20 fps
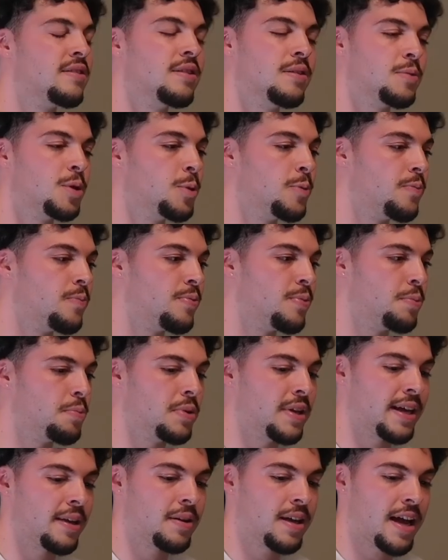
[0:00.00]
to, to
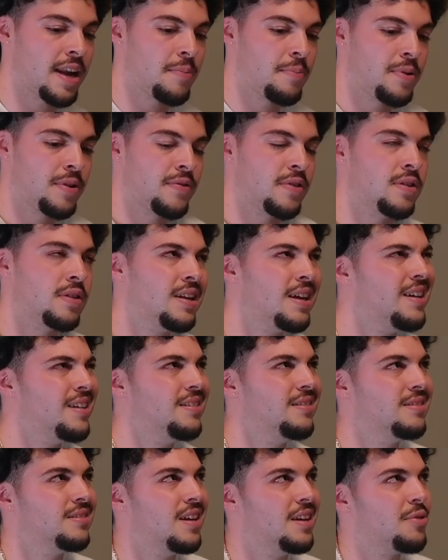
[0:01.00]
like kind of pivot,
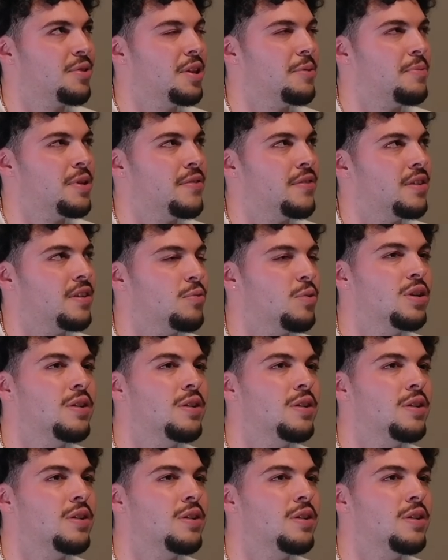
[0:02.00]
eh, not really pivot.